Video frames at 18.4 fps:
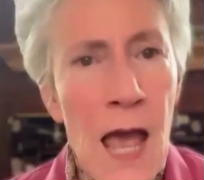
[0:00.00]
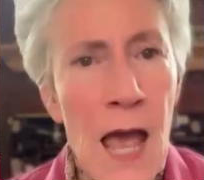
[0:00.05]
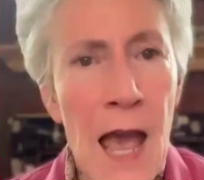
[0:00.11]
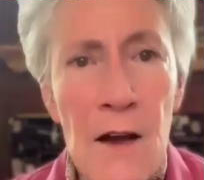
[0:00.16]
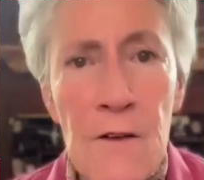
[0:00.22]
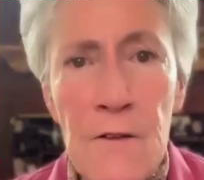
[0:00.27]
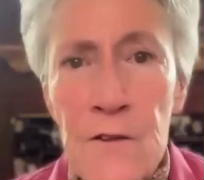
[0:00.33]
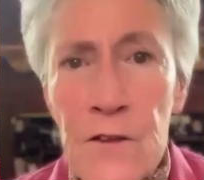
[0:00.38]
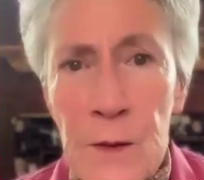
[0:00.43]

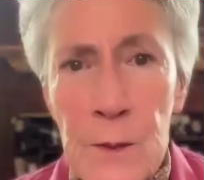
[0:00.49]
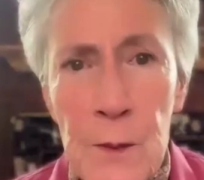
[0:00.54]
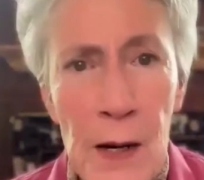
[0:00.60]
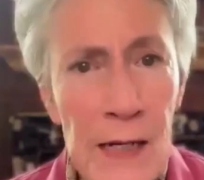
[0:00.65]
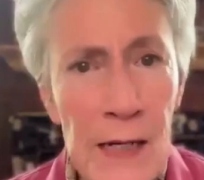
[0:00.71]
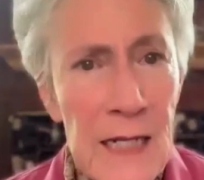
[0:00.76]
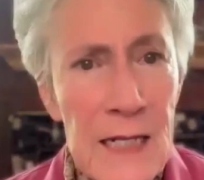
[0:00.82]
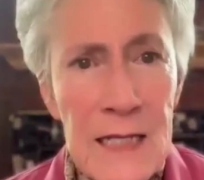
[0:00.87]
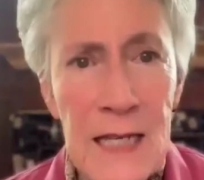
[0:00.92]

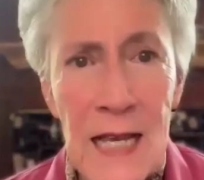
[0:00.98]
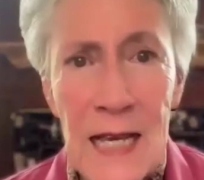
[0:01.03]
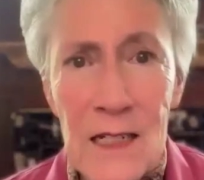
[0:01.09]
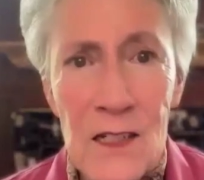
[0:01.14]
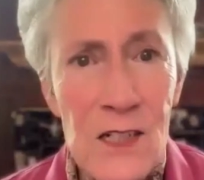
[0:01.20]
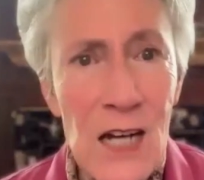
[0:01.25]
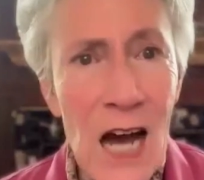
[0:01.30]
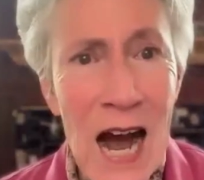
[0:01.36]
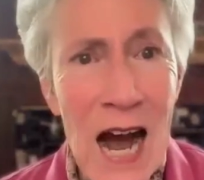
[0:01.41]
everybody's
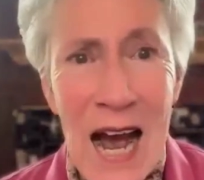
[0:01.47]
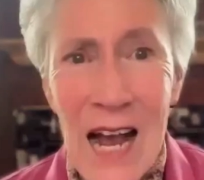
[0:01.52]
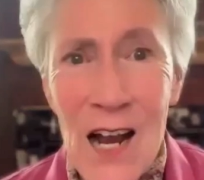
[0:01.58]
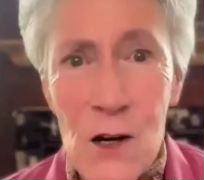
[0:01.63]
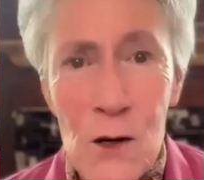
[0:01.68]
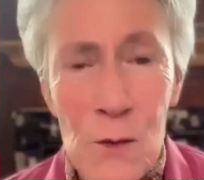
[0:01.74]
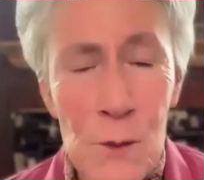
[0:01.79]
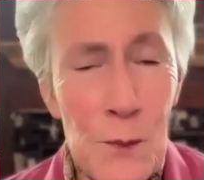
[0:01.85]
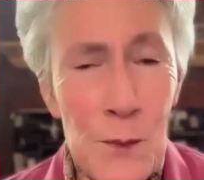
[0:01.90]

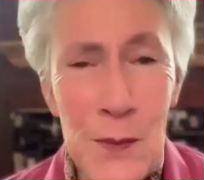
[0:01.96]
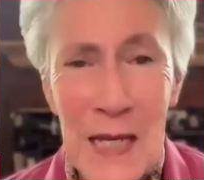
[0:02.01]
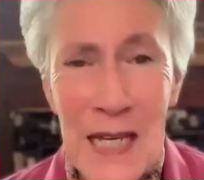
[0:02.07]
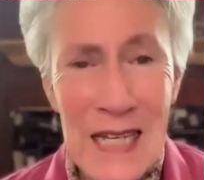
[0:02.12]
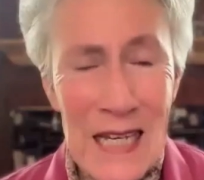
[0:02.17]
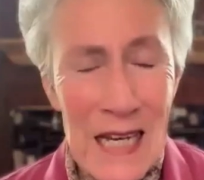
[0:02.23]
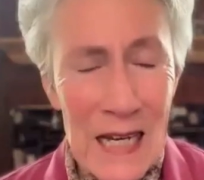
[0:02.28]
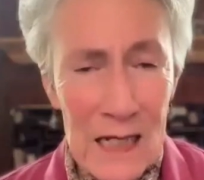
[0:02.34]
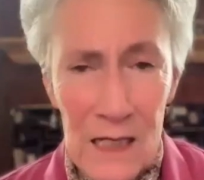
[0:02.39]
entire
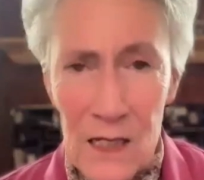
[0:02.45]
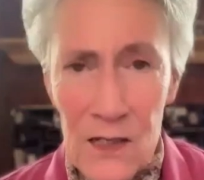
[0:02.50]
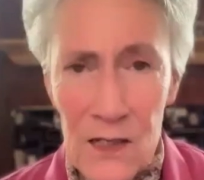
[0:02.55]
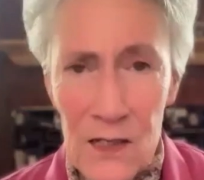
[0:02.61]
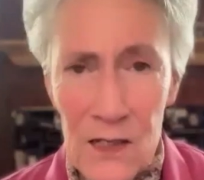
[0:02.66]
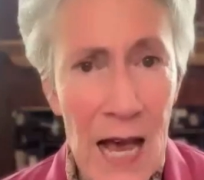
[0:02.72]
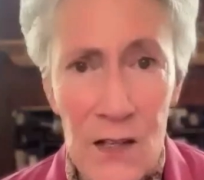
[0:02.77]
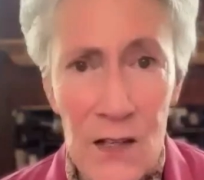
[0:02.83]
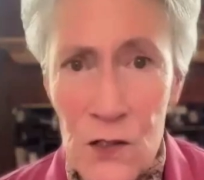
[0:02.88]
beingness
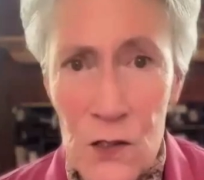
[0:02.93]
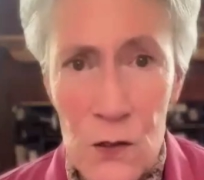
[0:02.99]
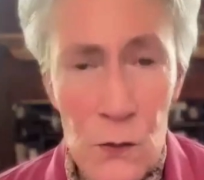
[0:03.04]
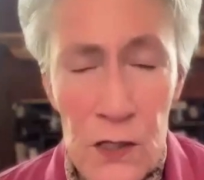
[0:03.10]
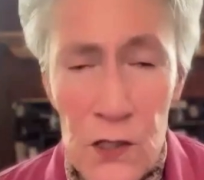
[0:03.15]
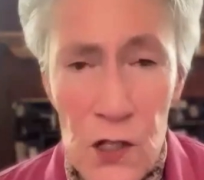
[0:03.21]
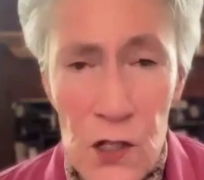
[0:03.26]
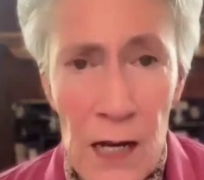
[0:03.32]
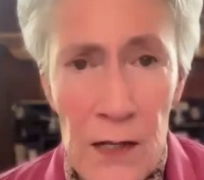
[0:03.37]
has to
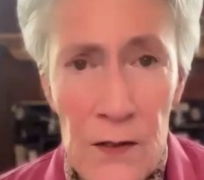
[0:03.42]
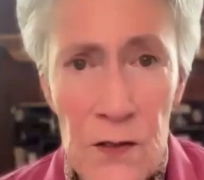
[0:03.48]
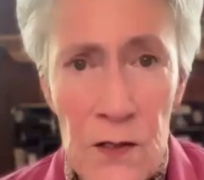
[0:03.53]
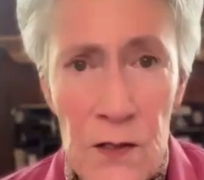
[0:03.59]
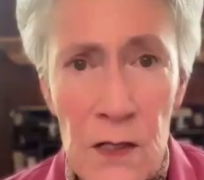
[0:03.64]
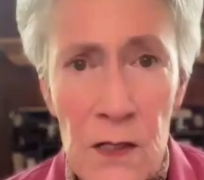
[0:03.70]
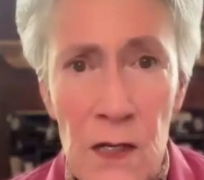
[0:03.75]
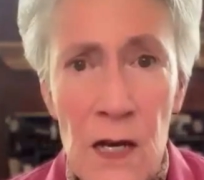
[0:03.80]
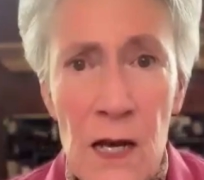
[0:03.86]

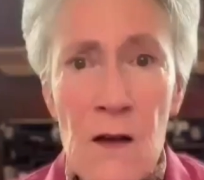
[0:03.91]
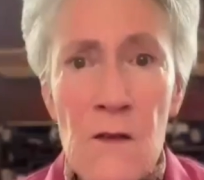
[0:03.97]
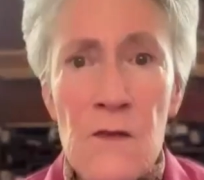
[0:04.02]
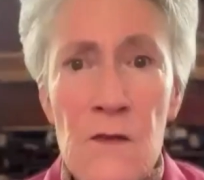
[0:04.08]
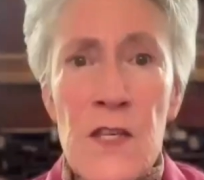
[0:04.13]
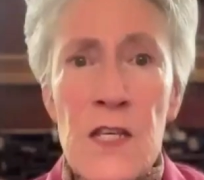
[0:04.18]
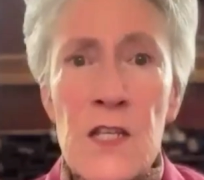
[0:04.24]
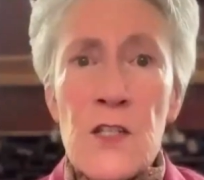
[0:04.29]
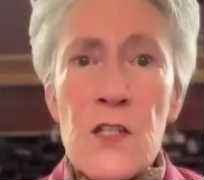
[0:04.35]
adjust.
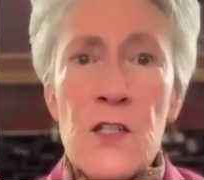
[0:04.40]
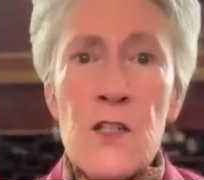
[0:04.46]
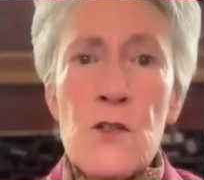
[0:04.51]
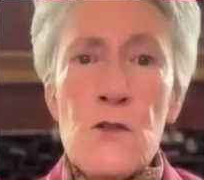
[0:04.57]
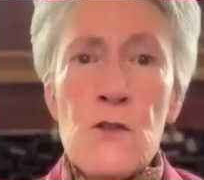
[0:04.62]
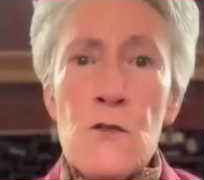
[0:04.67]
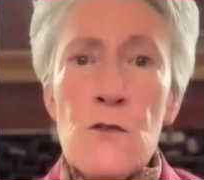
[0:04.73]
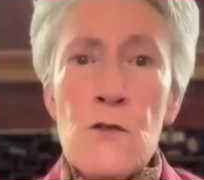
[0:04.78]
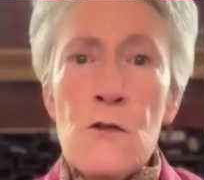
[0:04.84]
This is
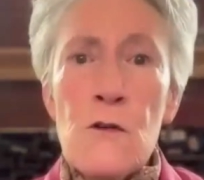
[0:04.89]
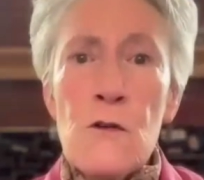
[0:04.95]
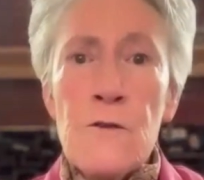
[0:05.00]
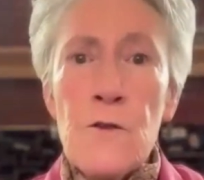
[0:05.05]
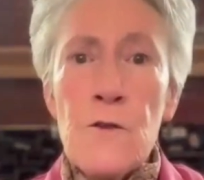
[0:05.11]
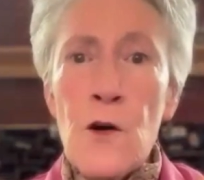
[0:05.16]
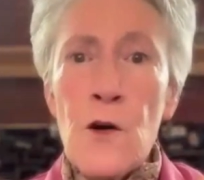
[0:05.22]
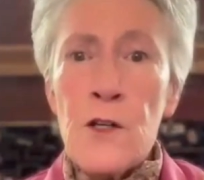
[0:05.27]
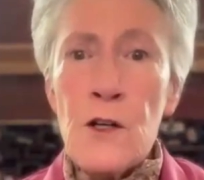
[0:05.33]
true
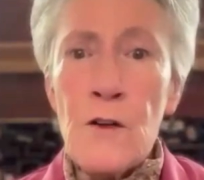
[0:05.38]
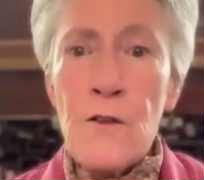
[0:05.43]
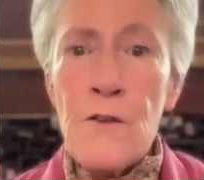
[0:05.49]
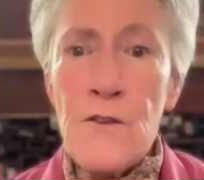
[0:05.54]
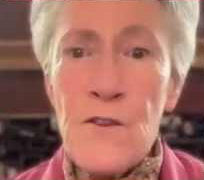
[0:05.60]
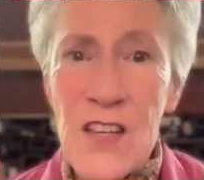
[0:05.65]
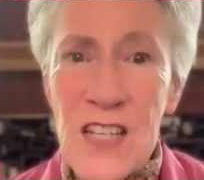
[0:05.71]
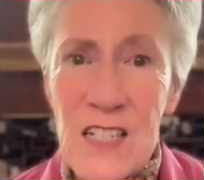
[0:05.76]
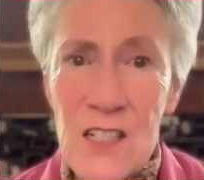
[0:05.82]
for your
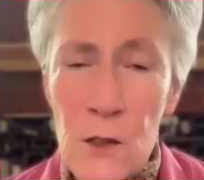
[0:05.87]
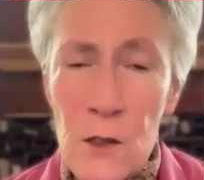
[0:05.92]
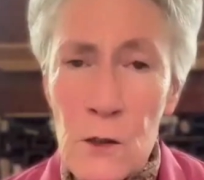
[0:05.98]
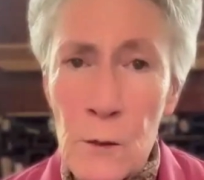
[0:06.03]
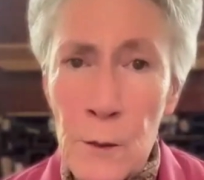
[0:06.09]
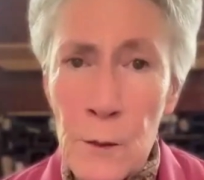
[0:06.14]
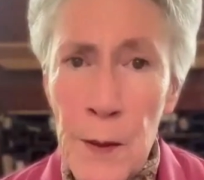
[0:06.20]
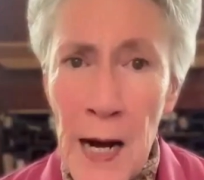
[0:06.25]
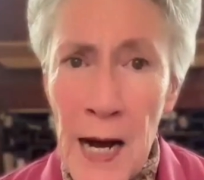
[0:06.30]

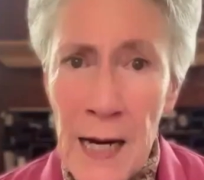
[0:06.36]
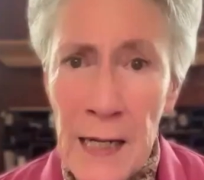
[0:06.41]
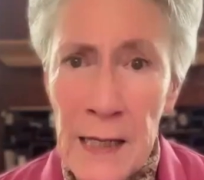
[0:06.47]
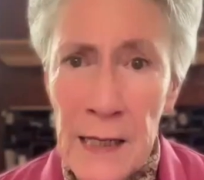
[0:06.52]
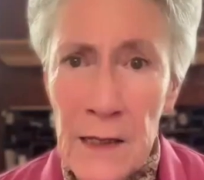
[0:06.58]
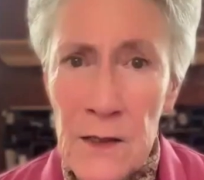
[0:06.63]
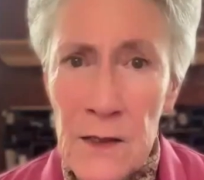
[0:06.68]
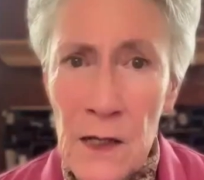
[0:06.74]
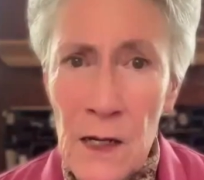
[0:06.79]
physical
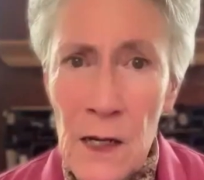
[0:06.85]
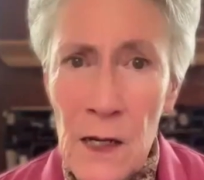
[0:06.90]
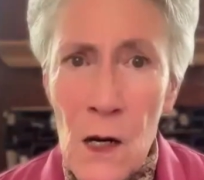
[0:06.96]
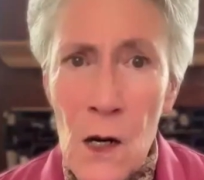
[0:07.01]
bodies.